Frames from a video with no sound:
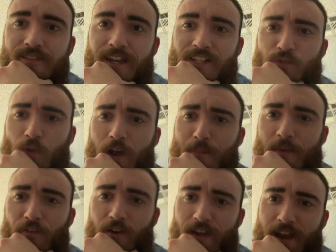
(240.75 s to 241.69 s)
That's where I'm
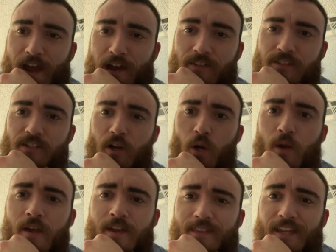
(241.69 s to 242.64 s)
at right now. So
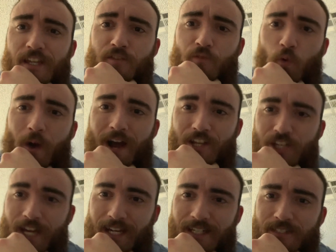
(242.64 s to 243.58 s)
thank you for watching.